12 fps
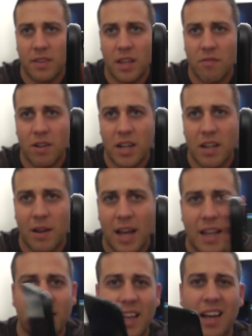Didn't really know it
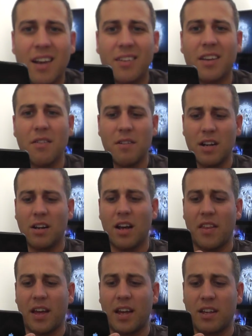had that. I don't really
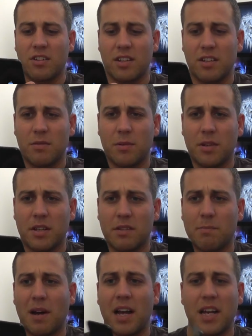like that actually, to be
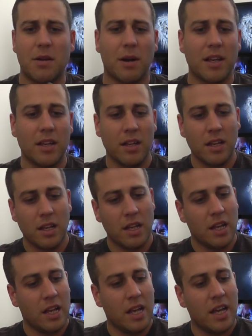honest. But anyway,
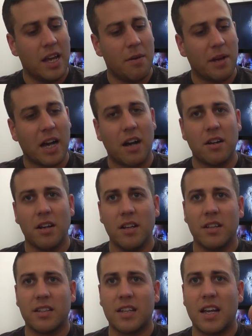here we go.
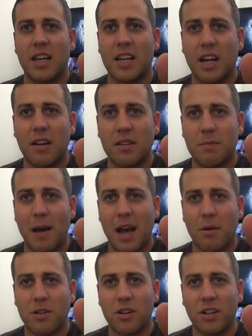So there you go, it's
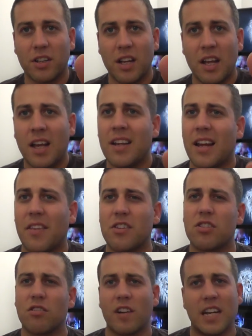powered on. Now the
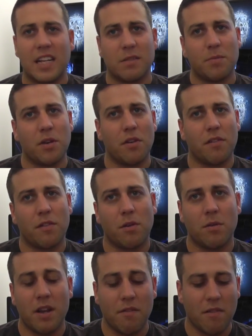screen is
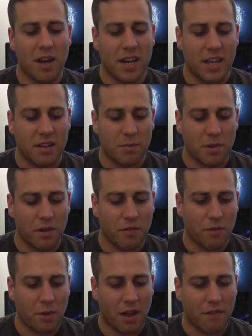beautiful. It really is
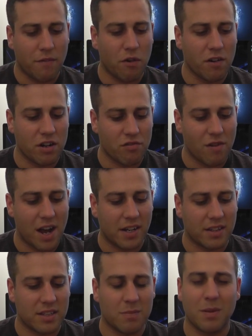beautiful. That 4-inch
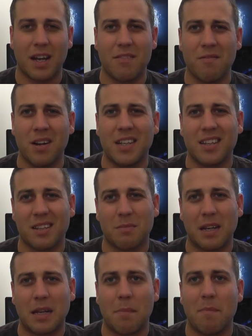Retina display really does
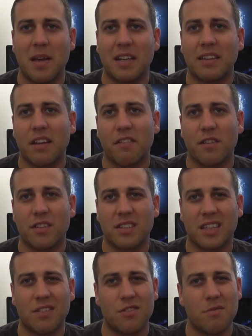make a big
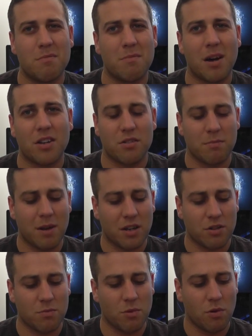difference. Gives you much
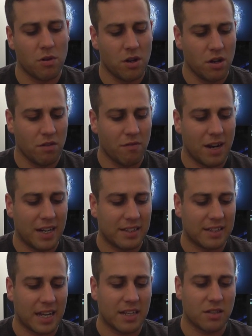more real
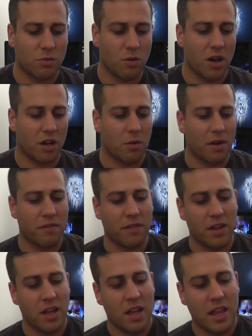estate to work
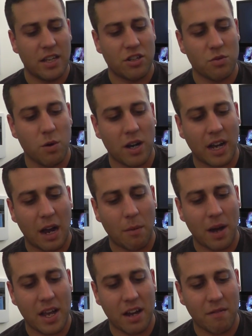with. Let's just work our
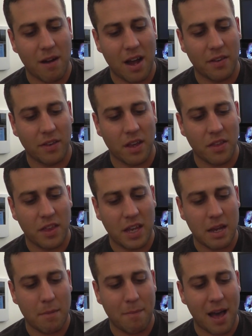way around
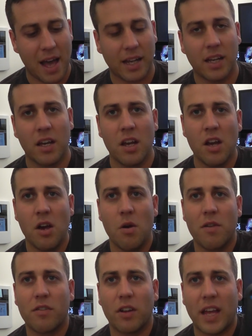the back.
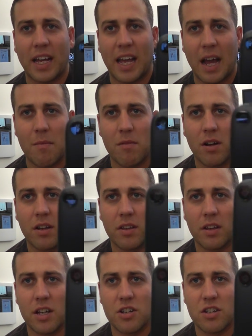We've got that camera
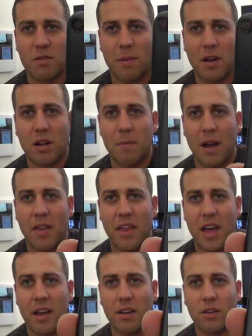that I just spoke about
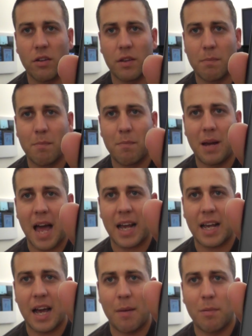there. Got the
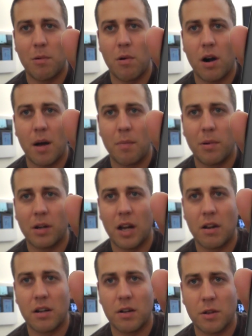black Apple iPod
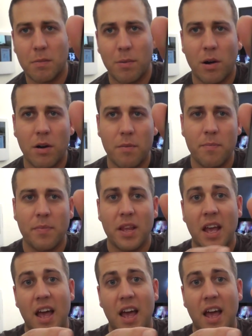logo on the bottom.